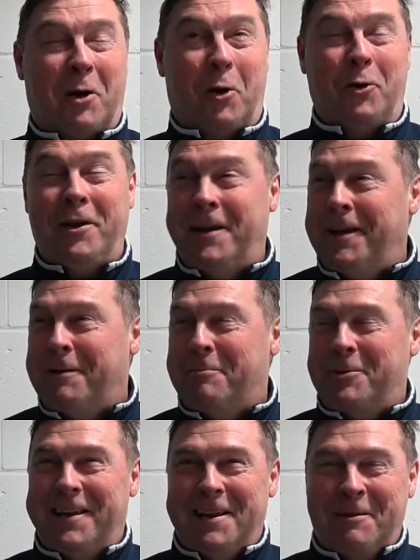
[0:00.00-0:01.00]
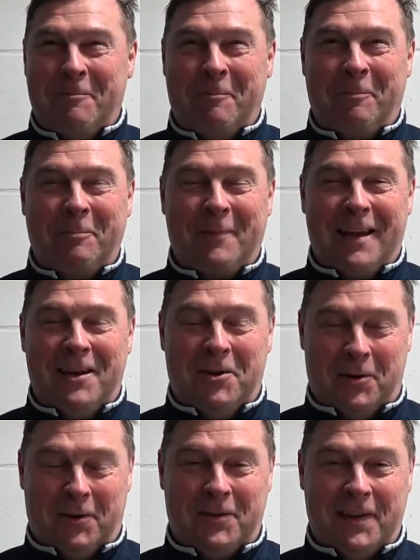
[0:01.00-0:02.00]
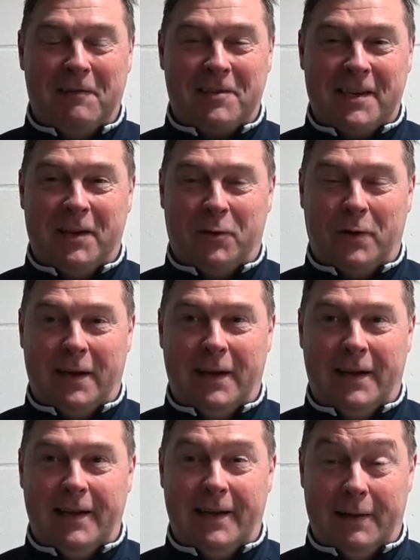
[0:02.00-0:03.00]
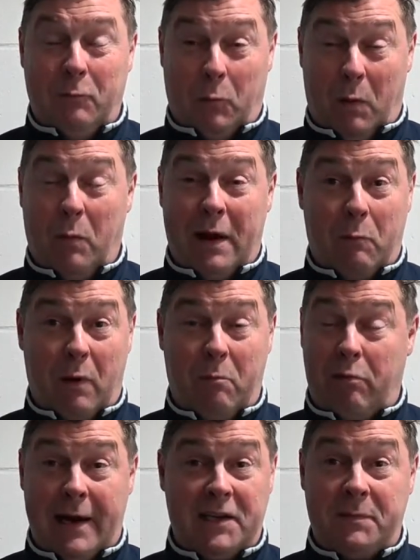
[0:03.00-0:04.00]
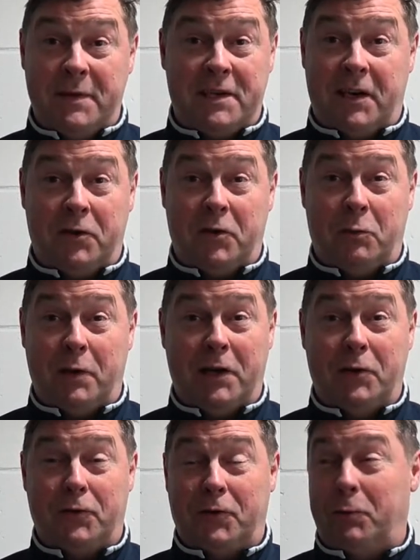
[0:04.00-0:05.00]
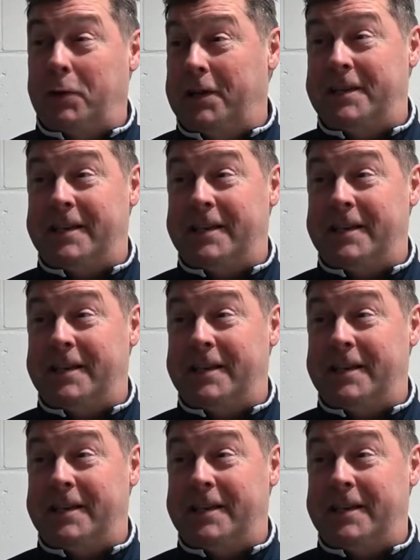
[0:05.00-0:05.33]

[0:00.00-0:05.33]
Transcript: Odd, but no, seriously though, when Brian's missing, I don't know what he does or what he